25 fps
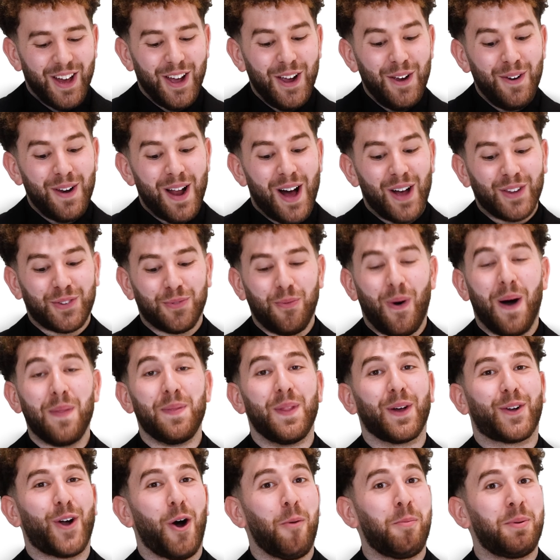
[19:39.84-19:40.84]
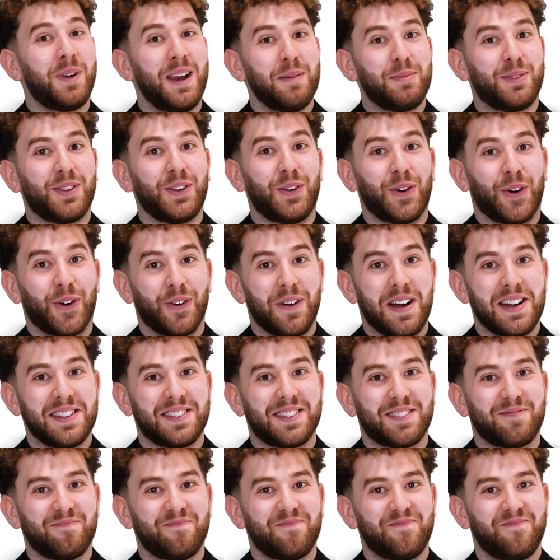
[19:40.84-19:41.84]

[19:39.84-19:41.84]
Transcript: Who last won the Copa Libertadores?